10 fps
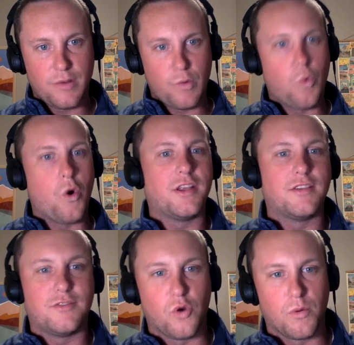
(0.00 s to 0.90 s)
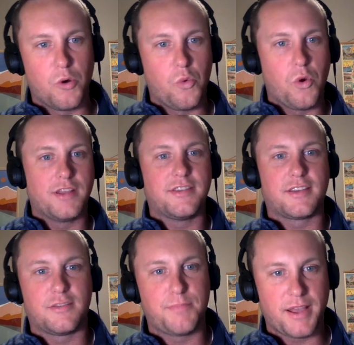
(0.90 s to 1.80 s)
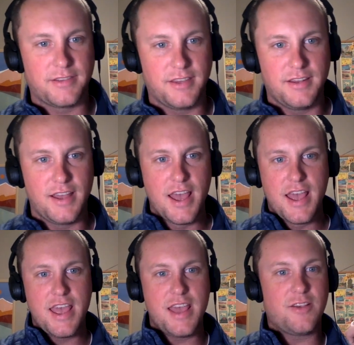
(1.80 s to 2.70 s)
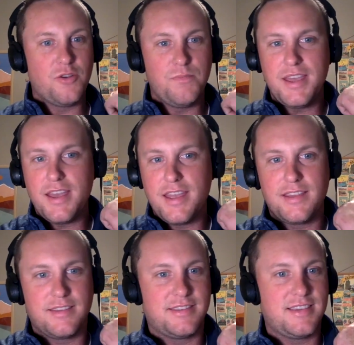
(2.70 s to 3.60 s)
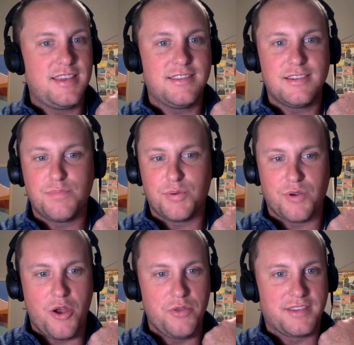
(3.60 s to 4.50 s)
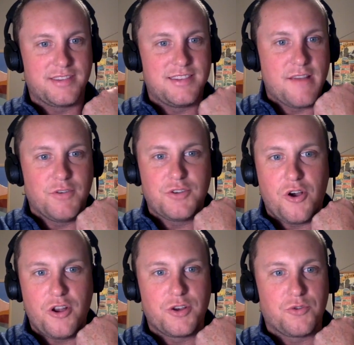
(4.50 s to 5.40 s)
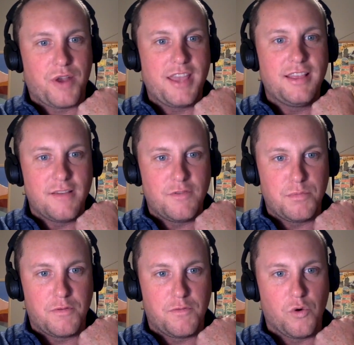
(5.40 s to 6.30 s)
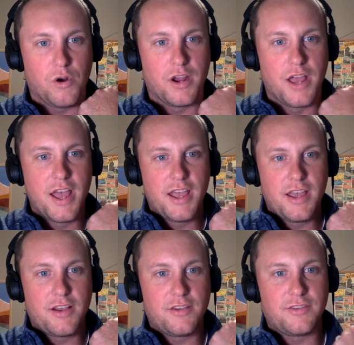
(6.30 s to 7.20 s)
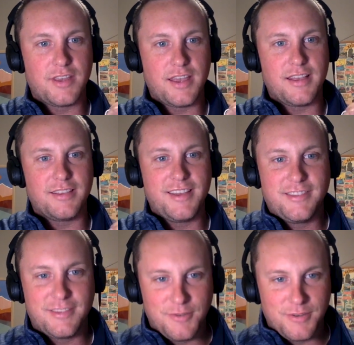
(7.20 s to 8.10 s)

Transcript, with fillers: What is normal? What is expected? It could be a seasoned pro that's never taught a grade level before. Because at least